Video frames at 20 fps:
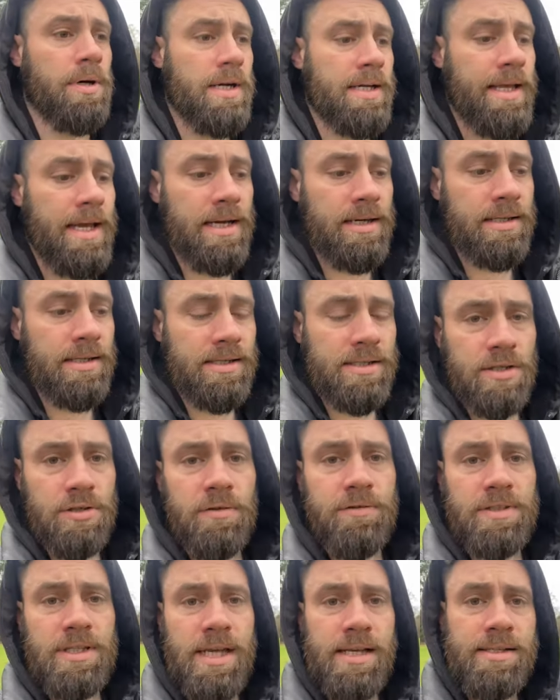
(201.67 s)
again, it's
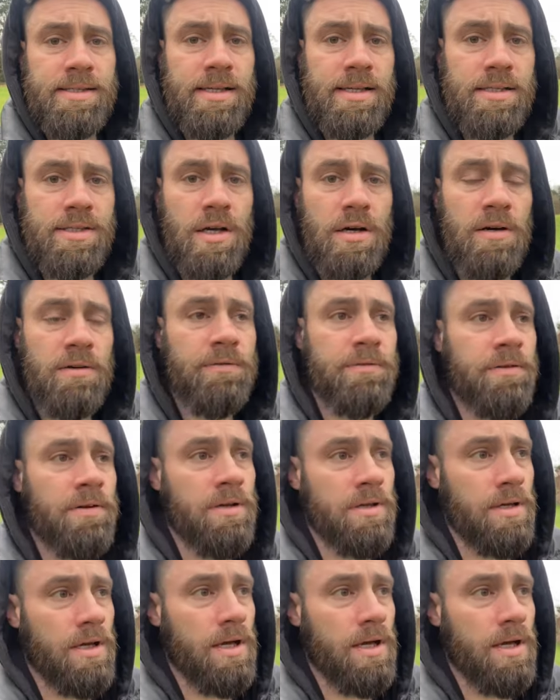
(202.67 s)
another day ticked off.